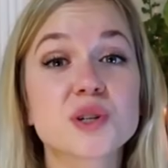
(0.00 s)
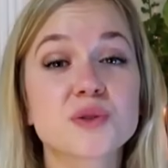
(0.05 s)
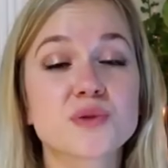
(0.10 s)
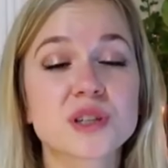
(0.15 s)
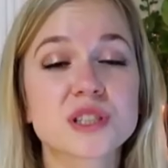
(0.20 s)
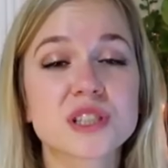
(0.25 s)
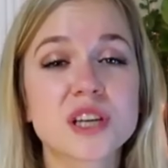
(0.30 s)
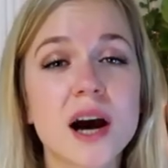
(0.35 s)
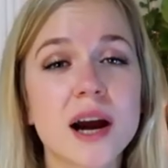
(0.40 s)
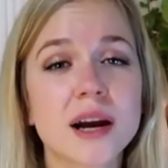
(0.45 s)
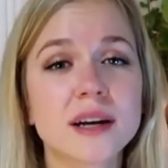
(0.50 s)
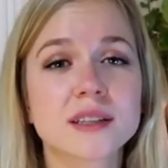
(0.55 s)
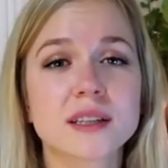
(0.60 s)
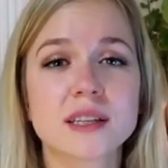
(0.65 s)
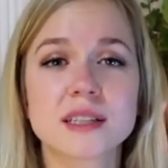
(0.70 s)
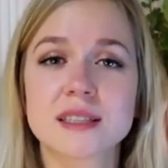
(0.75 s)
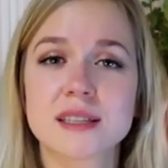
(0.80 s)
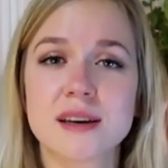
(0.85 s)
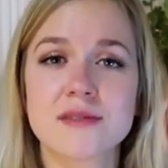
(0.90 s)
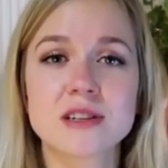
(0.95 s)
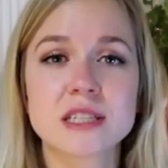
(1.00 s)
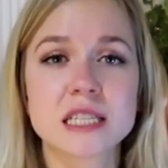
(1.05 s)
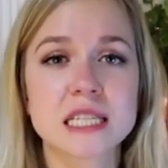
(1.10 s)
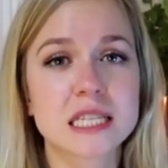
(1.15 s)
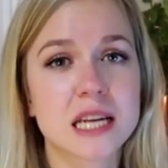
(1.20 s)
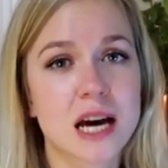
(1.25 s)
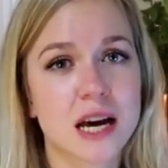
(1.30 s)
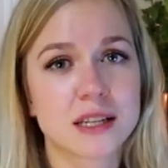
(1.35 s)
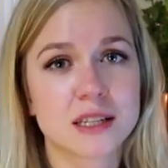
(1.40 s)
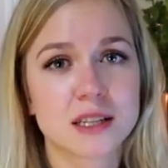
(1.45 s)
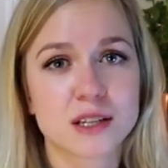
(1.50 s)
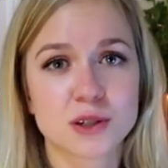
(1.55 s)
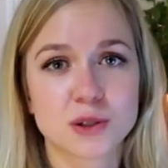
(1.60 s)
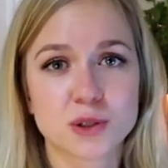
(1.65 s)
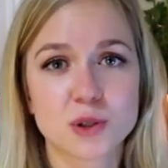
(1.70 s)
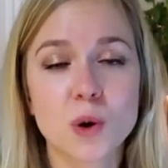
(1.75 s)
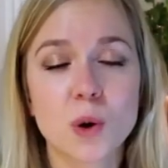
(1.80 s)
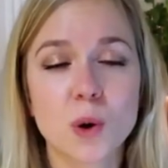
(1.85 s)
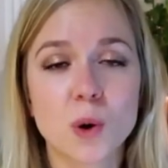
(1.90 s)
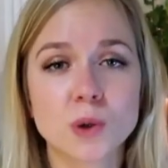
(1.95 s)
she retired at 79
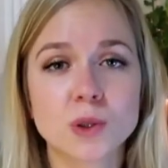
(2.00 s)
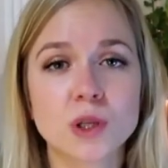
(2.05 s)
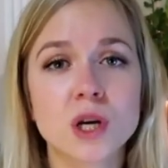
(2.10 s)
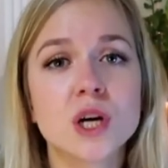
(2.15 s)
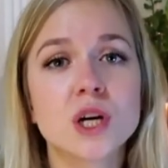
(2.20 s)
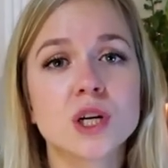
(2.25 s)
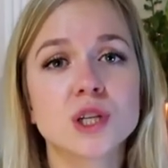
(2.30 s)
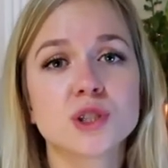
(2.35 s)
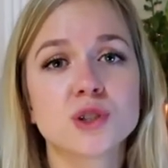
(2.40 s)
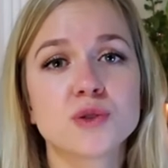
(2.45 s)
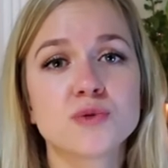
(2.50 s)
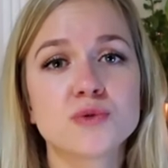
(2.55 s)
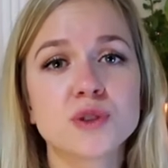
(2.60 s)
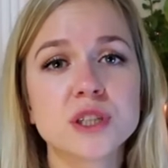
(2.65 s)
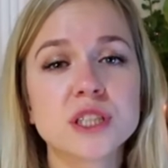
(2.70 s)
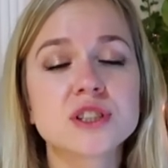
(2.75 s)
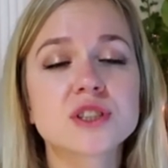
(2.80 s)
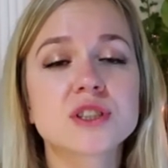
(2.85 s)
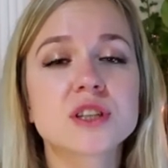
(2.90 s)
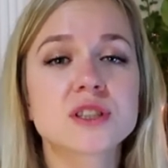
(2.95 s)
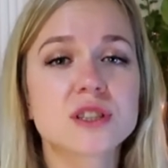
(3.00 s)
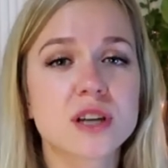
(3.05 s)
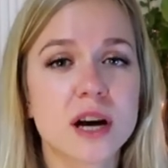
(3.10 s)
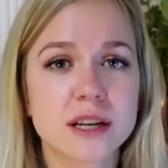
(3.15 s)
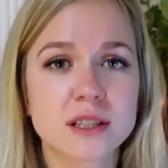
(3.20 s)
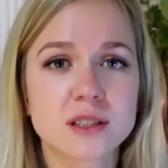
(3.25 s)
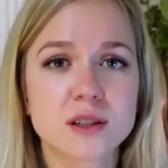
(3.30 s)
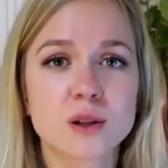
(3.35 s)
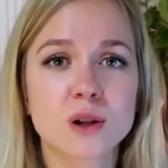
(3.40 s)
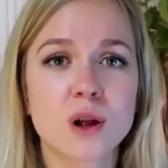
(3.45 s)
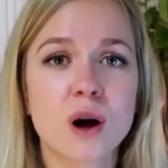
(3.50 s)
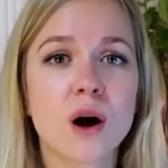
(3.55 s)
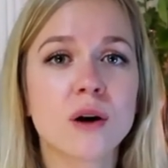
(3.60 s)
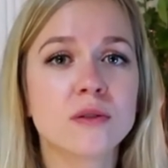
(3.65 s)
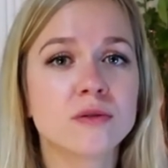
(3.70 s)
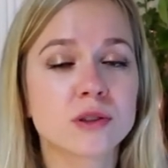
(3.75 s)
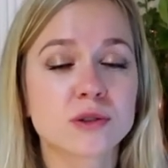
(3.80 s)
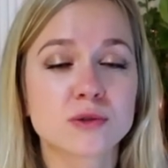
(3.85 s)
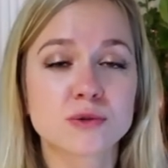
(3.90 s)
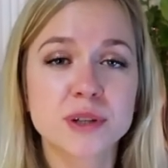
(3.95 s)
years old, she reached the title
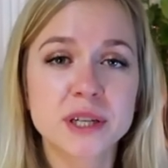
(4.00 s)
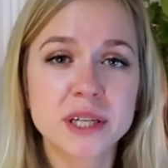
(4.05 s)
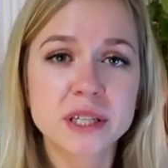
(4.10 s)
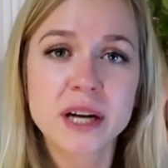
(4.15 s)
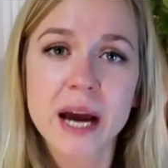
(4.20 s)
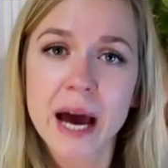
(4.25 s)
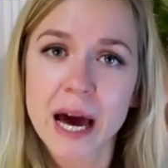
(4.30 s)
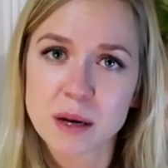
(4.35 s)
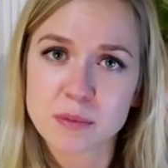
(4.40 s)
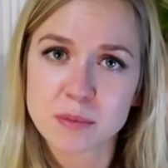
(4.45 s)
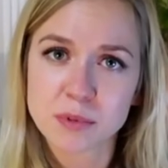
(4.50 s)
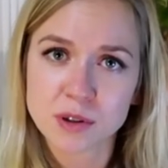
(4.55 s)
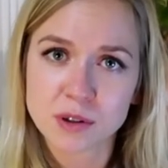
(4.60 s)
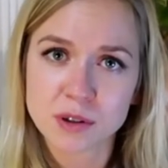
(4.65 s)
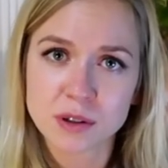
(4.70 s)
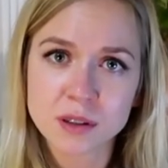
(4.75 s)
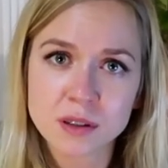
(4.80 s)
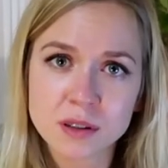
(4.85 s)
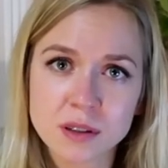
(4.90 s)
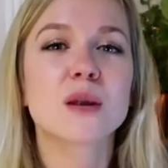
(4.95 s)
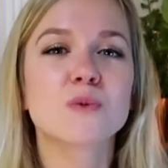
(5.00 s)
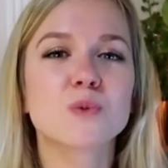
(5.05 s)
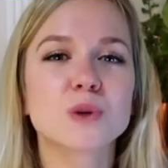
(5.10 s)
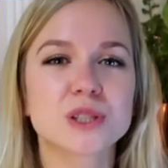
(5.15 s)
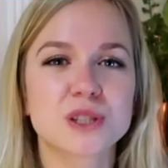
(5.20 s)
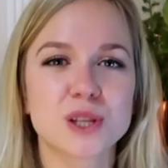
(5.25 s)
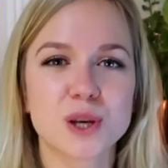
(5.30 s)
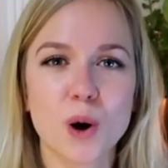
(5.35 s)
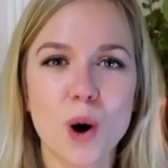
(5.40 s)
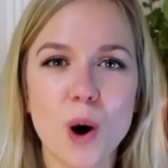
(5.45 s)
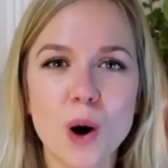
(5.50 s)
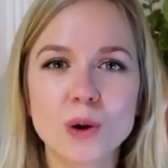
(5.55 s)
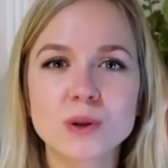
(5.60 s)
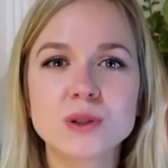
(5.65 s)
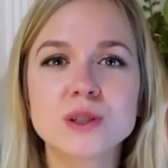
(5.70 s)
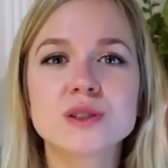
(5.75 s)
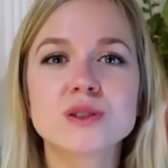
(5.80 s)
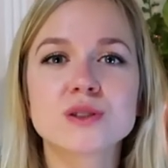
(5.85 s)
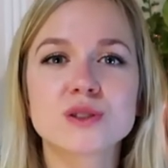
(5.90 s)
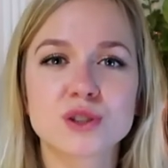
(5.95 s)
of a Rear Admiral and was the
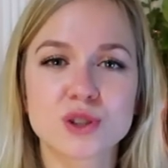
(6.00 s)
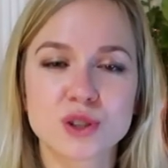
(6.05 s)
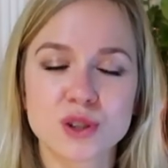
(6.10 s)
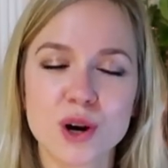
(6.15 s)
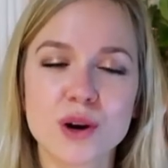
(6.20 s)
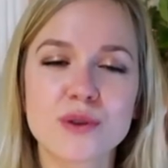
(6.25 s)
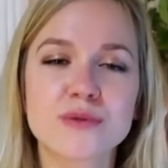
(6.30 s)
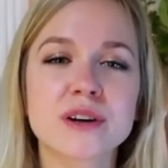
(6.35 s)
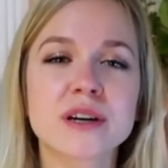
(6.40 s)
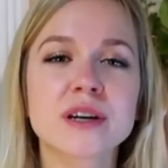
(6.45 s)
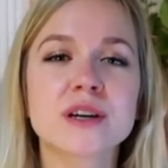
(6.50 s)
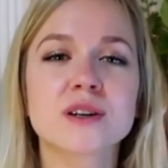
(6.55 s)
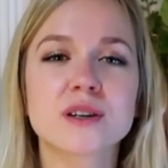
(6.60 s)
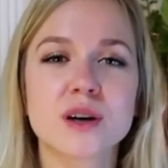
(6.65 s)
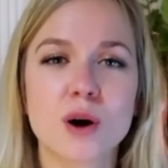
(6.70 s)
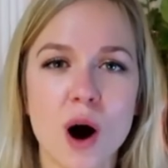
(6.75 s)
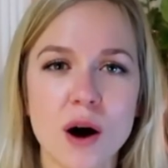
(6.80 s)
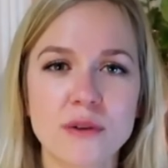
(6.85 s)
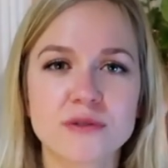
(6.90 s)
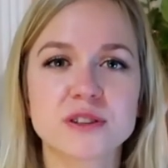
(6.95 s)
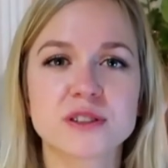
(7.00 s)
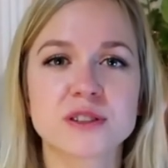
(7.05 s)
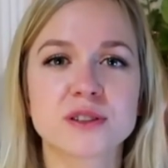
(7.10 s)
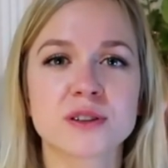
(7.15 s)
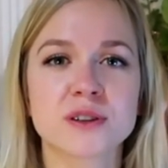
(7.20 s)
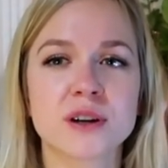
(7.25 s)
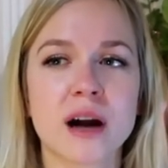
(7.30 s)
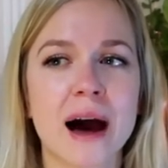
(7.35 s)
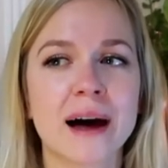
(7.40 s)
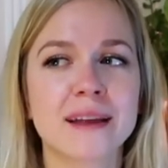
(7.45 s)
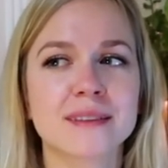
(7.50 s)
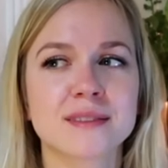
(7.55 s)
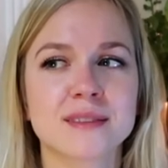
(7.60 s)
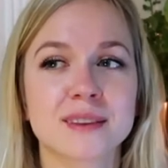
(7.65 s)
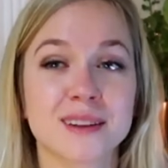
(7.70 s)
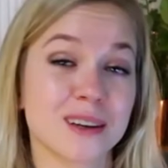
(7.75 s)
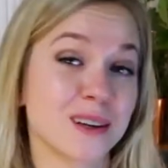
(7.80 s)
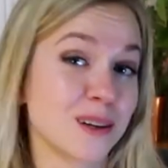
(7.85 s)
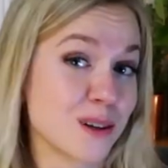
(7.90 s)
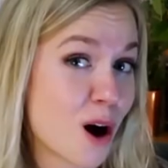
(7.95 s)
oldest serving officer at
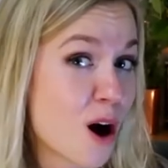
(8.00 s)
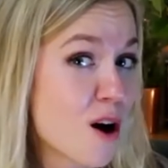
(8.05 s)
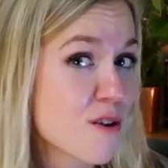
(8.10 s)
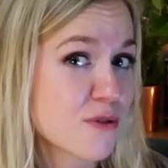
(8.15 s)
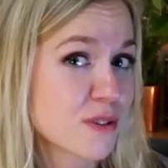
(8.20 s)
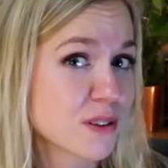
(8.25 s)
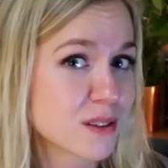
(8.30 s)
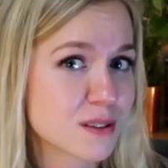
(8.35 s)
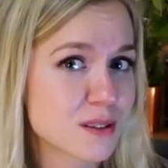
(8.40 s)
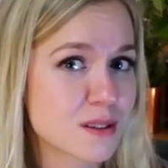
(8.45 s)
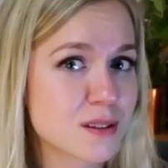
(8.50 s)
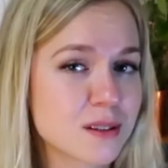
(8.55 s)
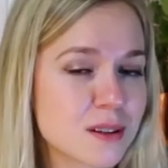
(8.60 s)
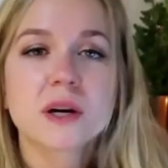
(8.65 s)
the office.